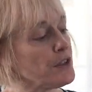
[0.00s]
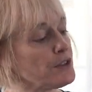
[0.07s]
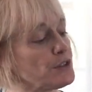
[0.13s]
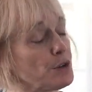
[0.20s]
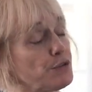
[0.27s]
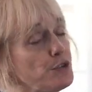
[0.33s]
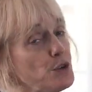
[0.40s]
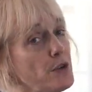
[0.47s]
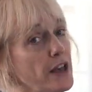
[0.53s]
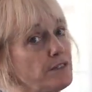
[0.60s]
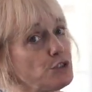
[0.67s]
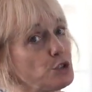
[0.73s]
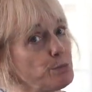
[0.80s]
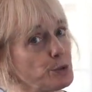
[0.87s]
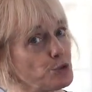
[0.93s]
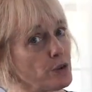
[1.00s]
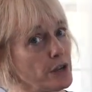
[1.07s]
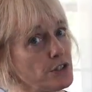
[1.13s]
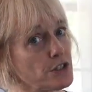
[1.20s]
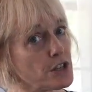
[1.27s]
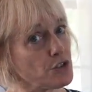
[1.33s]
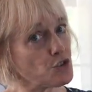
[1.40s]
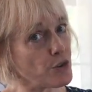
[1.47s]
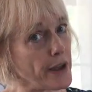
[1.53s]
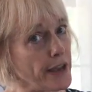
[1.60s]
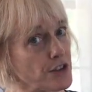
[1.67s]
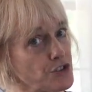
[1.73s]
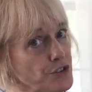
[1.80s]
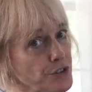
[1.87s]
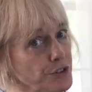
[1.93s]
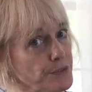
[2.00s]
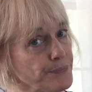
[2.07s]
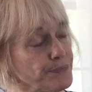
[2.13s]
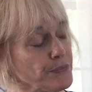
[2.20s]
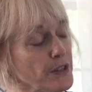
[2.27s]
So if you have DUPUYTRE'Ns Contracture,